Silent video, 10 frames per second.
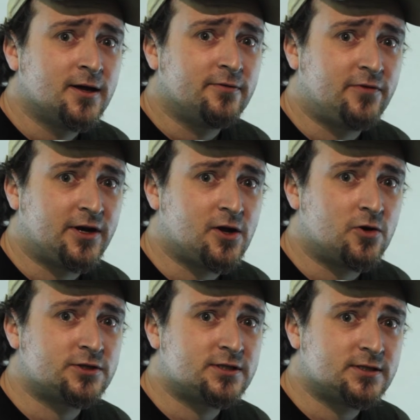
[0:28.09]

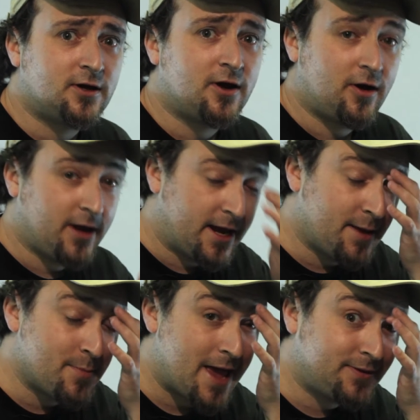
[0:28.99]
videos and
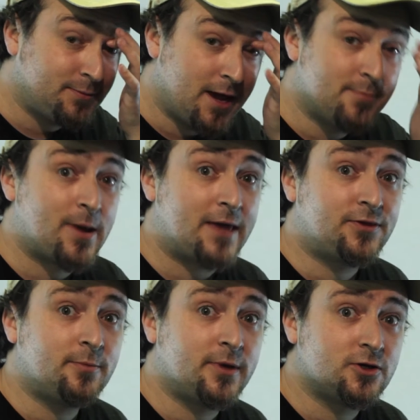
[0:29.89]
embed
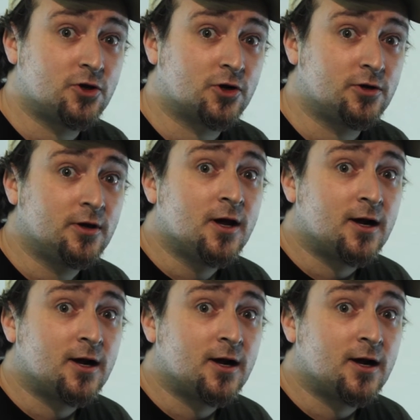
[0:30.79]
them in your